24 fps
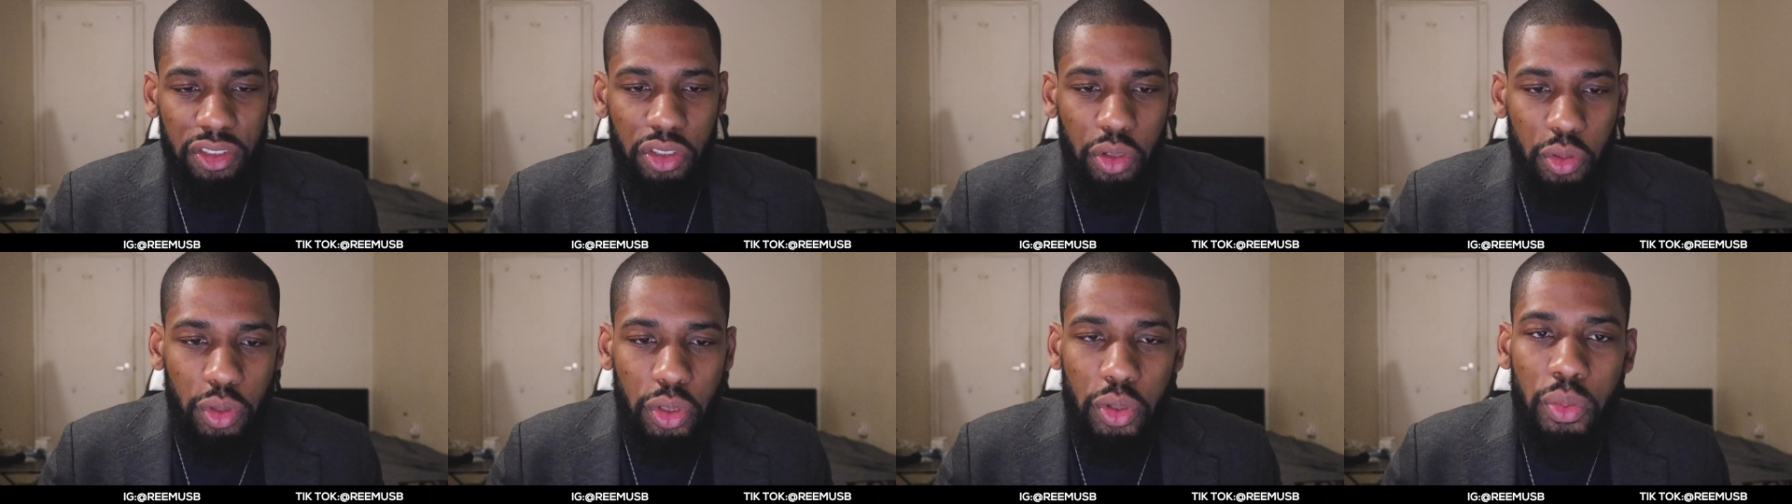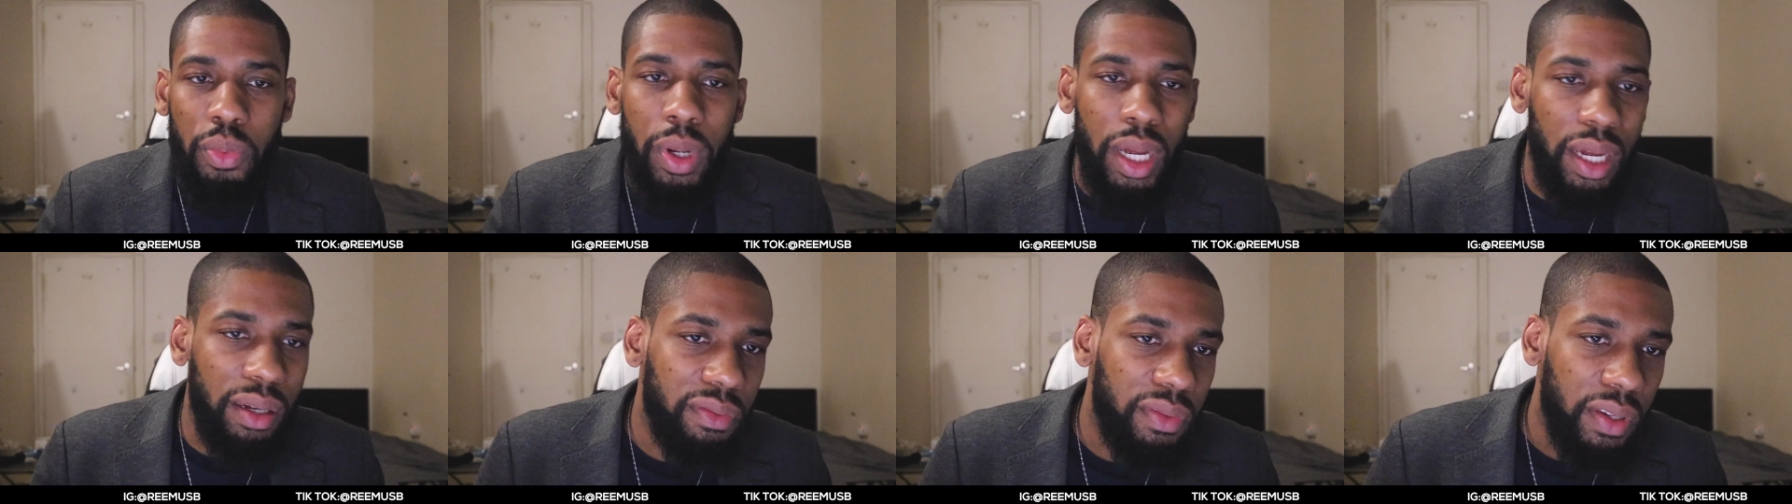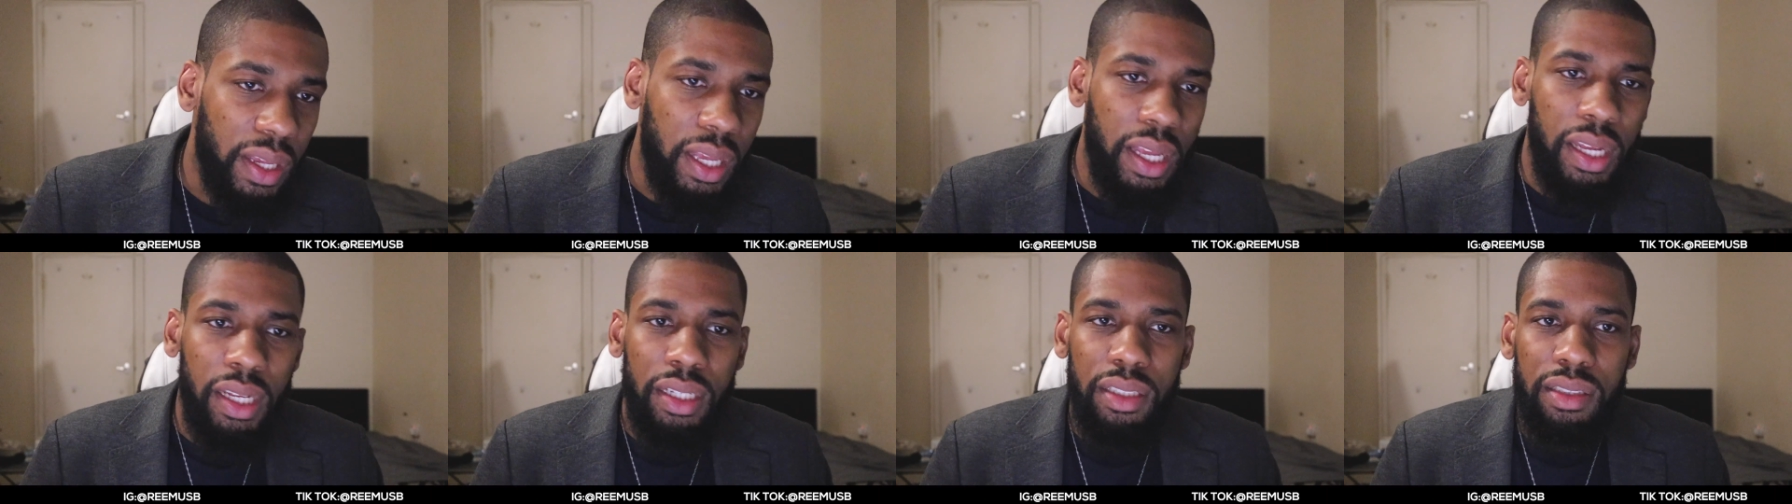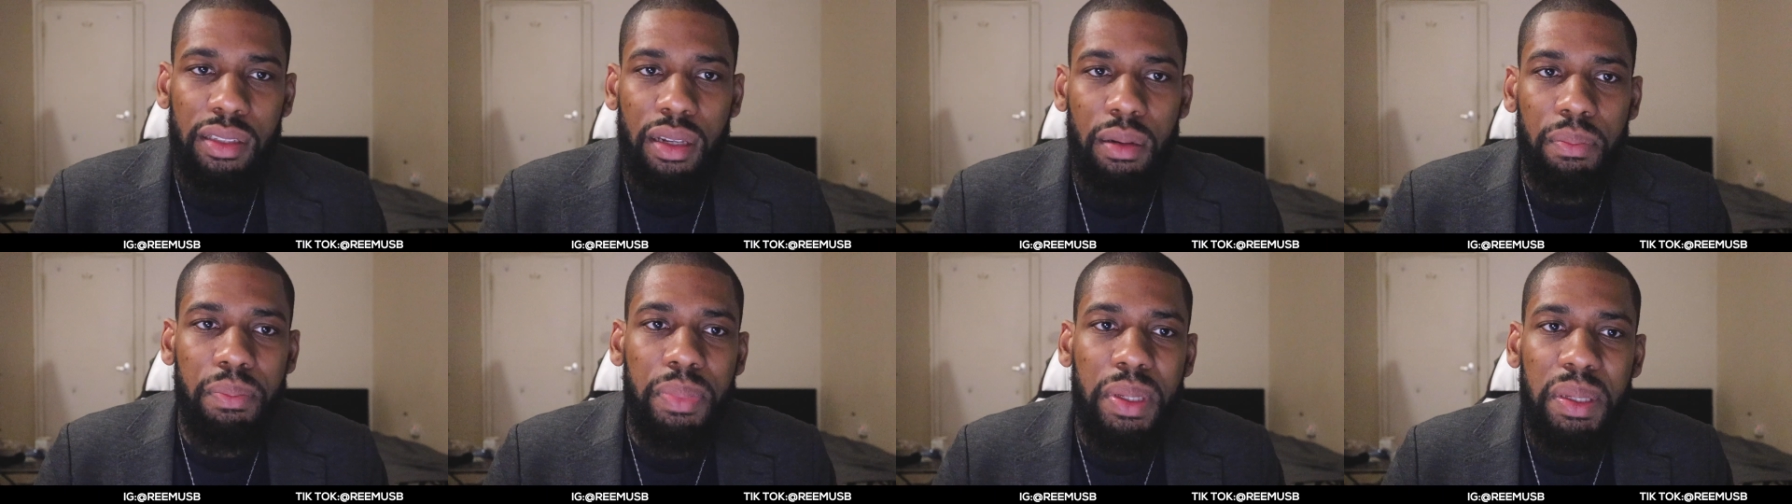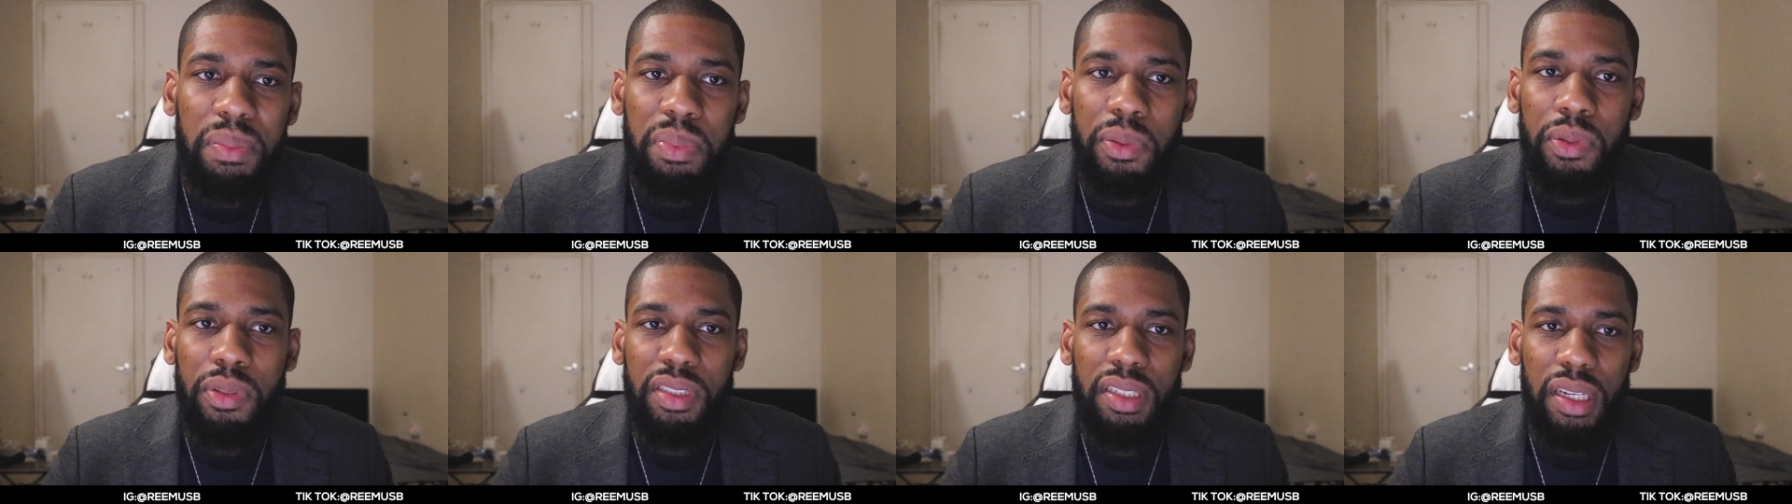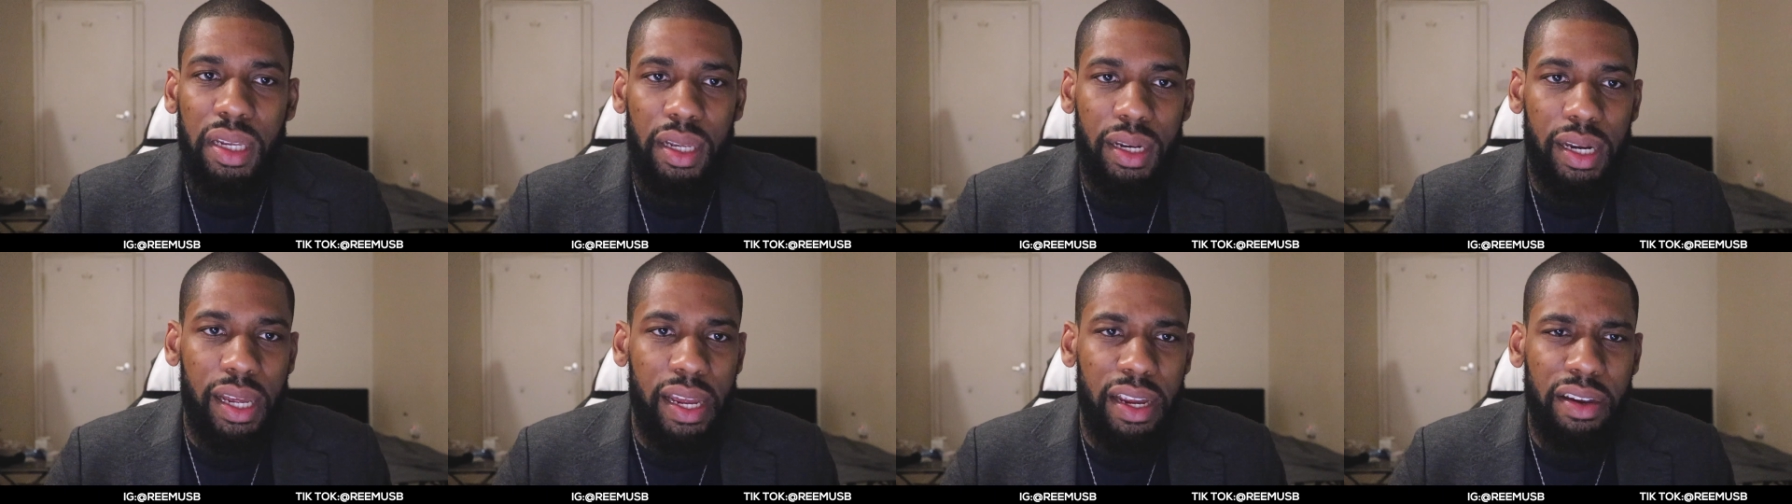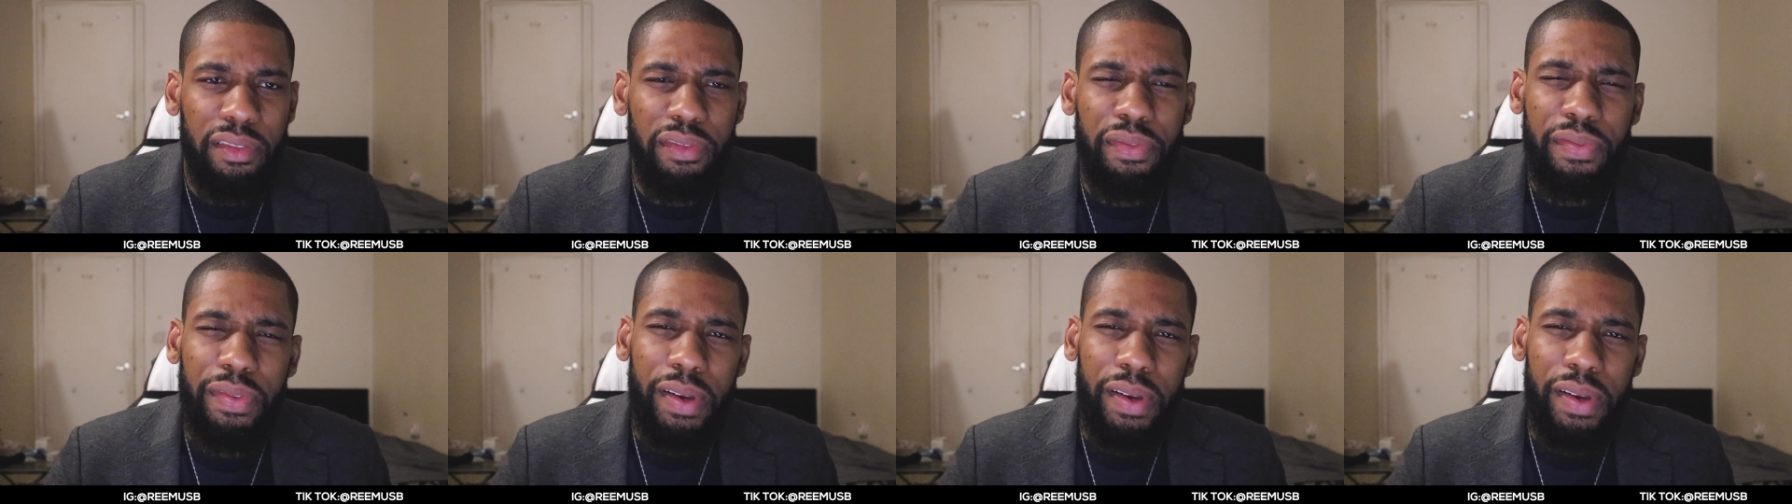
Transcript: So you have some people say like